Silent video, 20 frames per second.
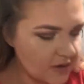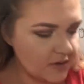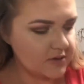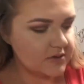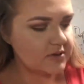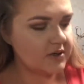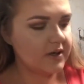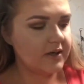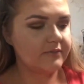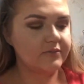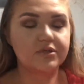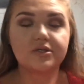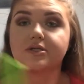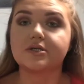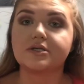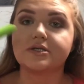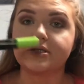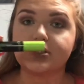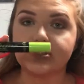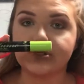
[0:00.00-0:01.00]
So I'm just
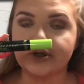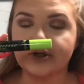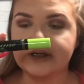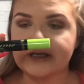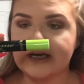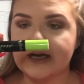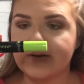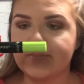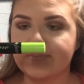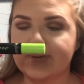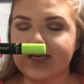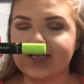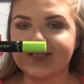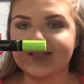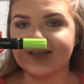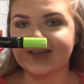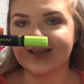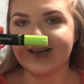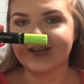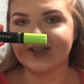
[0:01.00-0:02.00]
using the Jordana
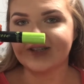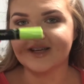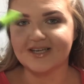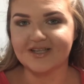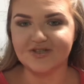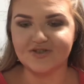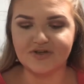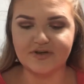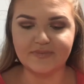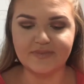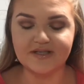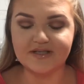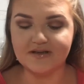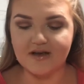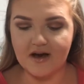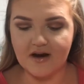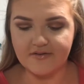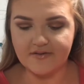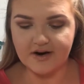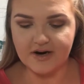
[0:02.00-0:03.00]
Best Lash Extreme
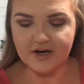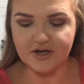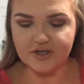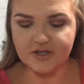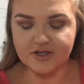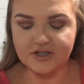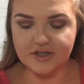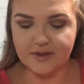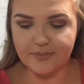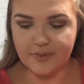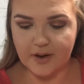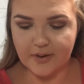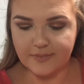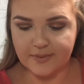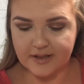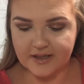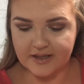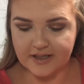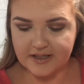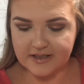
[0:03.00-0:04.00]
Mascara and just
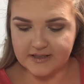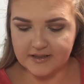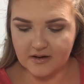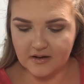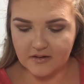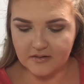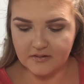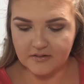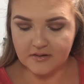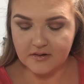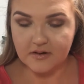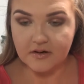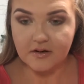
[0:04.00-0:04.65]
popping this on.